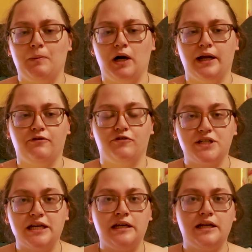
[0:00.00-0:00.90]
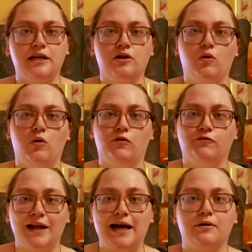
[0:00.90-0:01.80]
my fatigue or
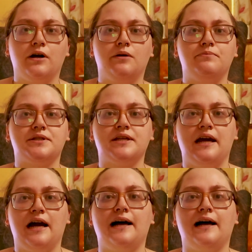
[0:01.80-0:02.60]
flare-ups,